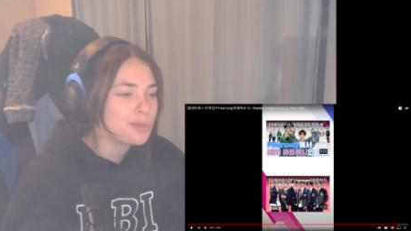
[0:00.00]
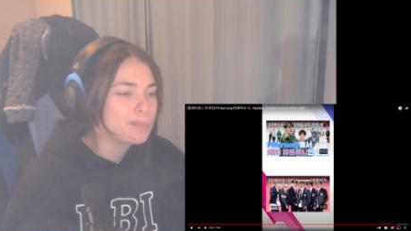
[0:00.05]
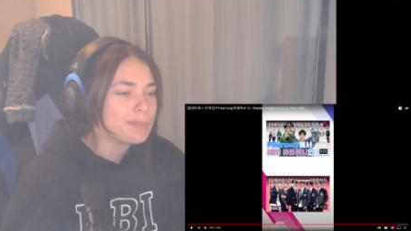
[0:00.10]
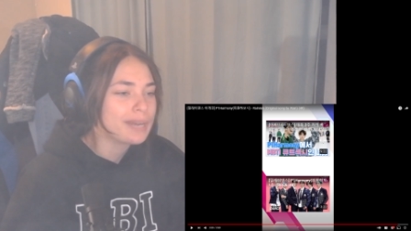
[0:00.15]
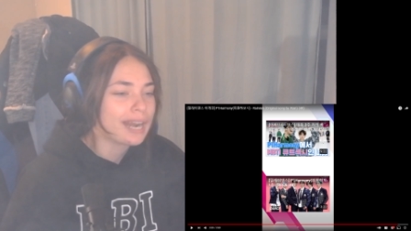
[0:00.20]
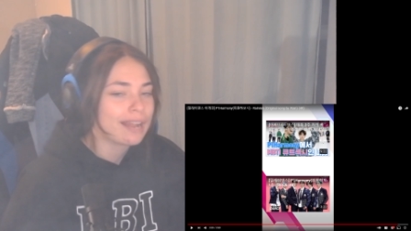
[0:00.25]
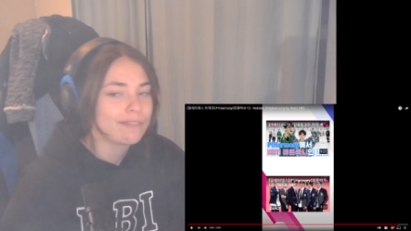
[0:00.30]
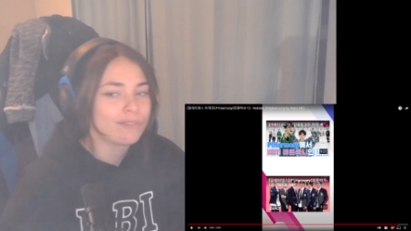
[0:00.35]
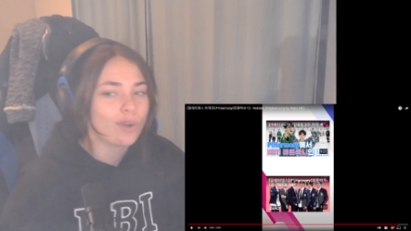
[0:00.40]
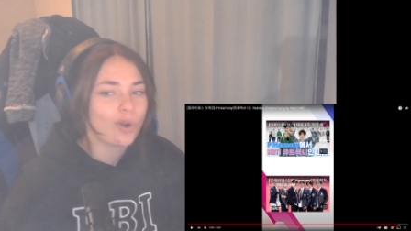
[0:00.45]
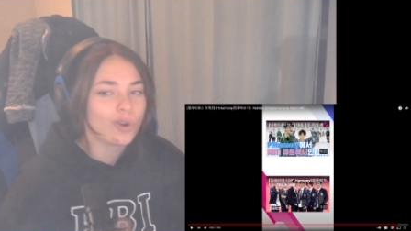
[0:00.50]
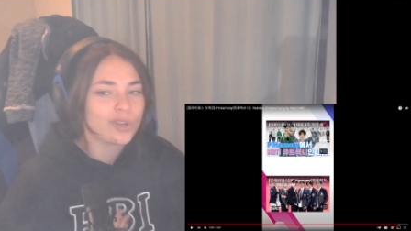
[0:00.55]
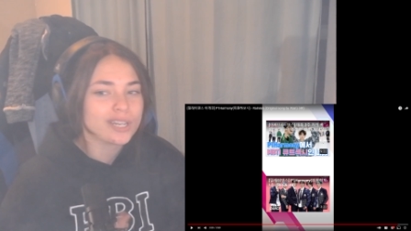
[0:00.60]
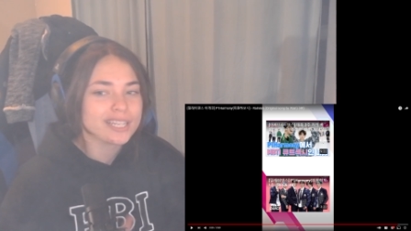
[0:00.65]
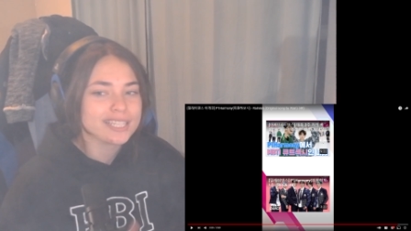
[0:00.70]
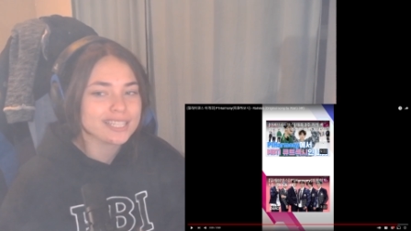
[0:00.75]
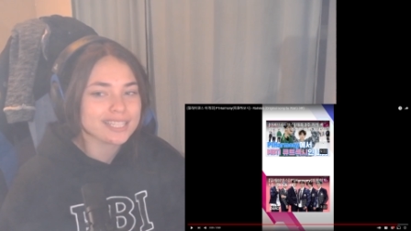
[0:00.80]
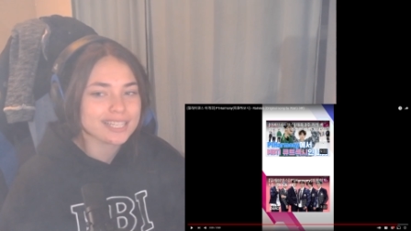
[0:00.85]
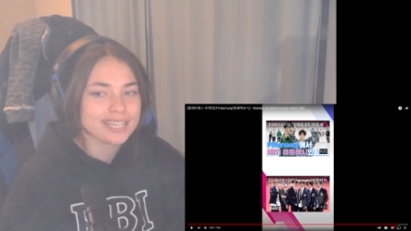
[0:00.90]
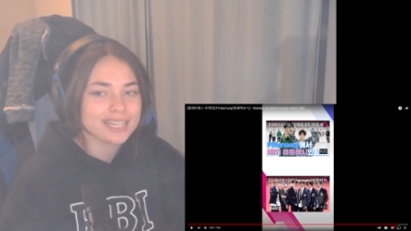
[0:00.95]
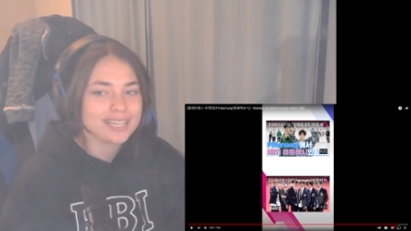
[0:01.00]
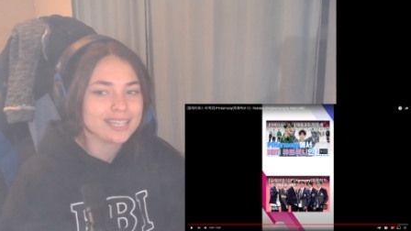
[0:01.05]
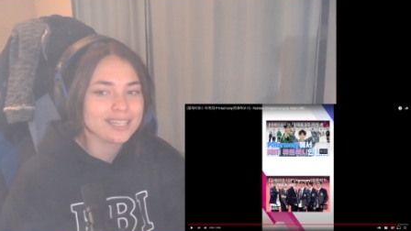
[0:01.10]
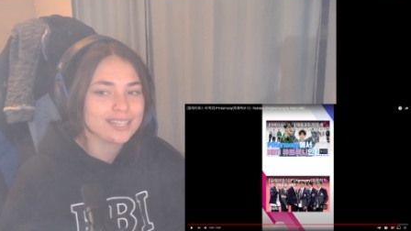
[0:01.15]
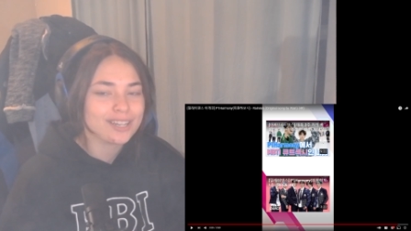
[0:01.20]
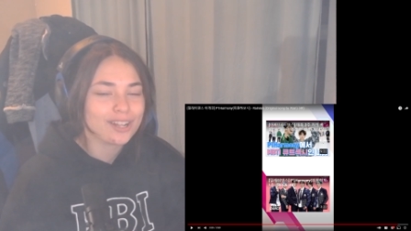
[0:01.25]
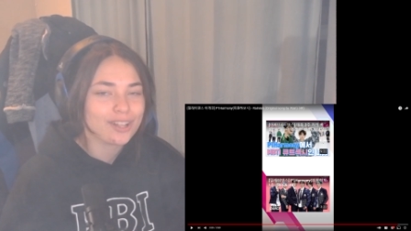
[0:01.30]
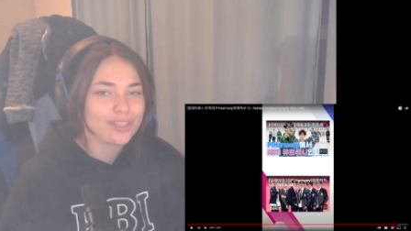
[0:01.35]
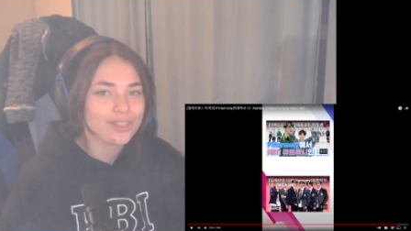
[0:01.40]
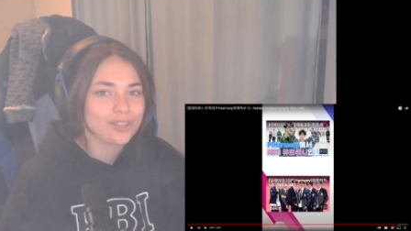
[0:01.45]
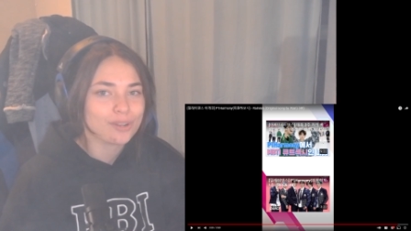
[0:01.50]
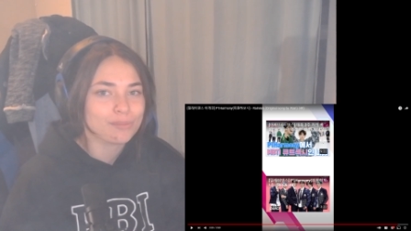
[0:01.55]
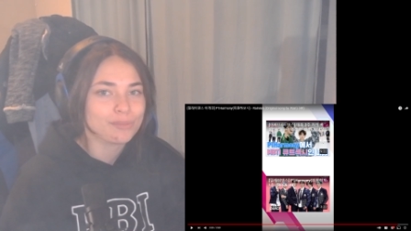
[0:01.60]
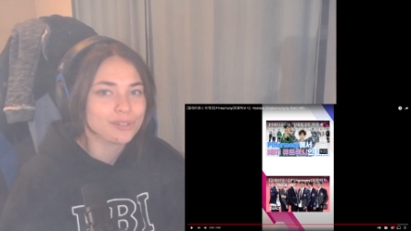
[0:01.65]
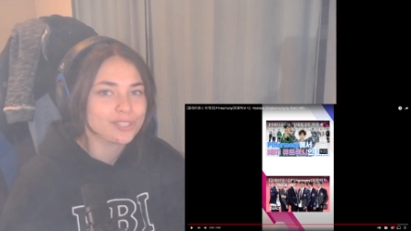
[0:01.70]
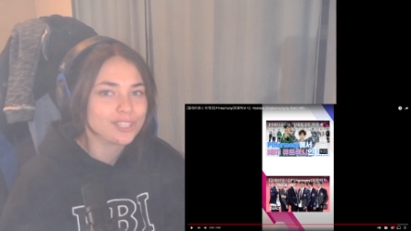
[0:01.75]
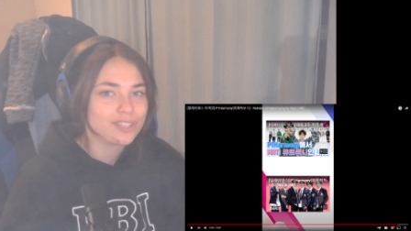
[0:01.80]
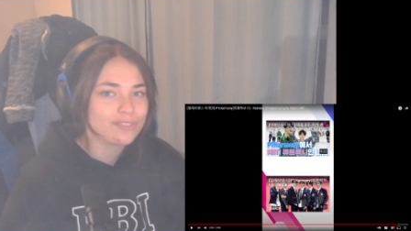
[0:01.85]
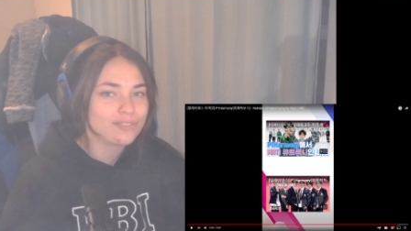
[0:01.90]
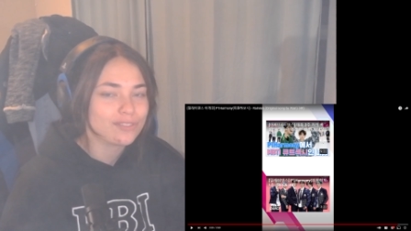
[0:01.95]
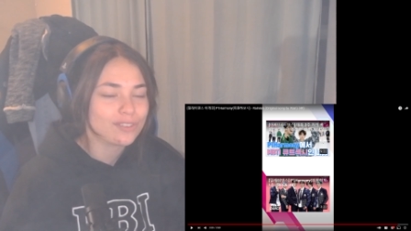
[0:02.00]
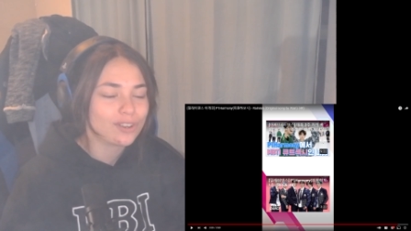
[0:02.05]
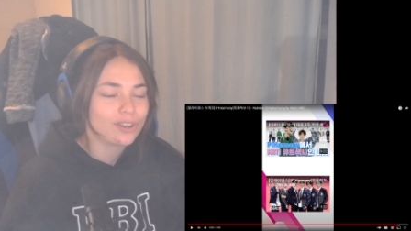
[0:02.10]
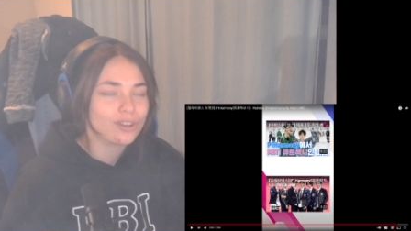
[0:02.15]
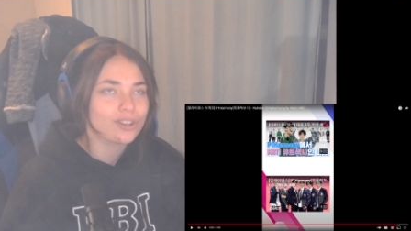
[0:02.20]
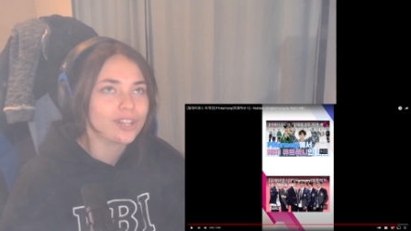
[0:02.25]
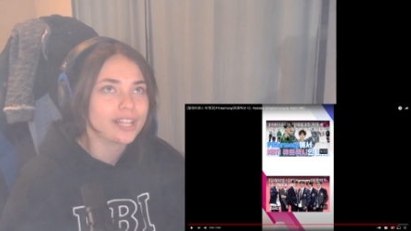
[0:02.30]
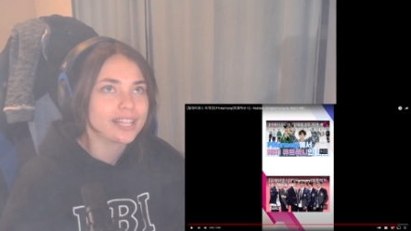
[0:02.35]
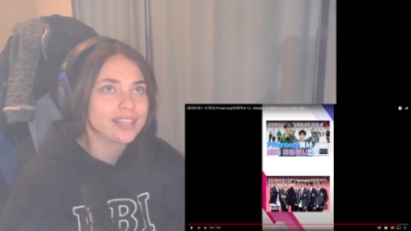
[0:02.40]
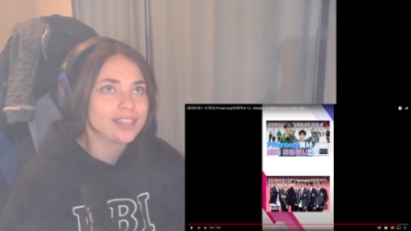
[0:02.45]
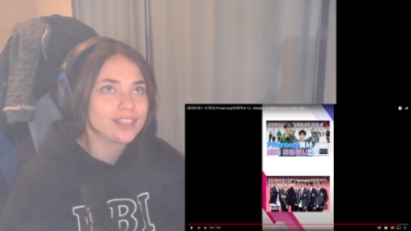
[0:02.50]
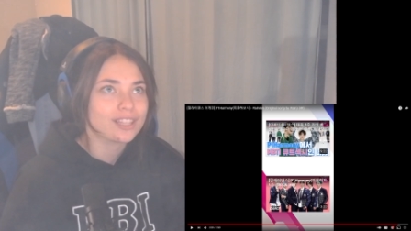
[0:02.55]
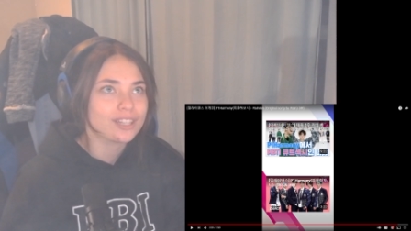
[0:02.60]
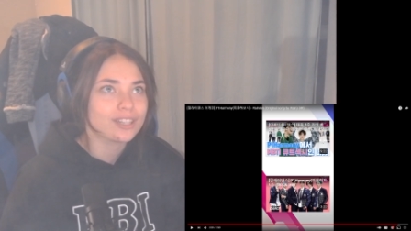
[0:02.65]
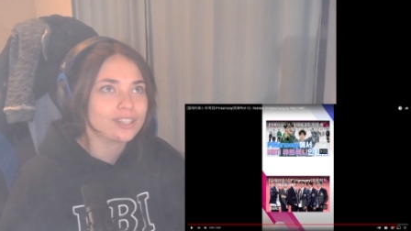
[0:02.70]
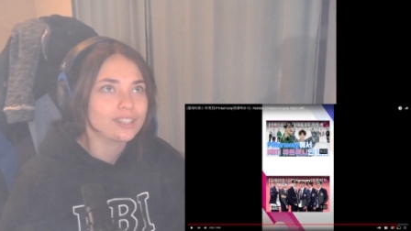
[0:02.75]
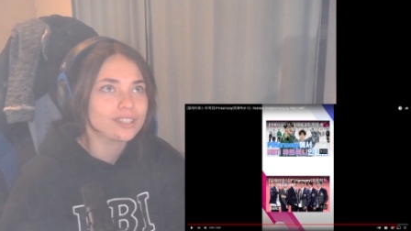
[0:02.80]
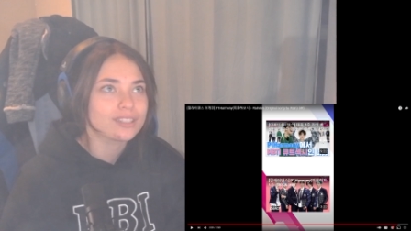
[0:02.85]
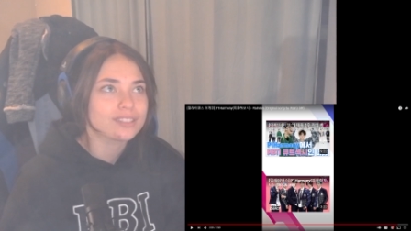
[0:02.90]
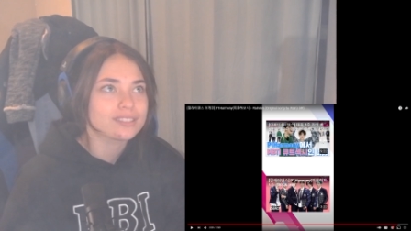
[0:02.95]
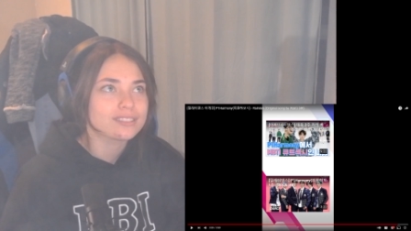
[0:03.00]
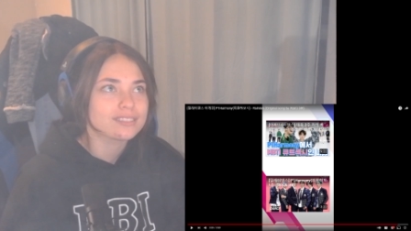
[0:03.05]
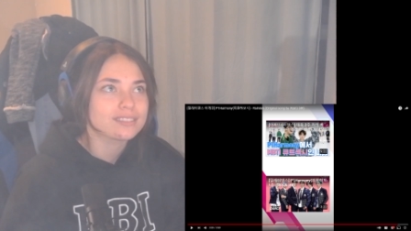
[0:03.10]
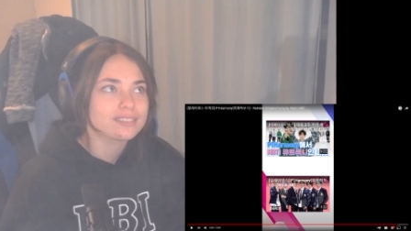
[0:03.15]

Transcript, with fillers: but I've already seen their music or like their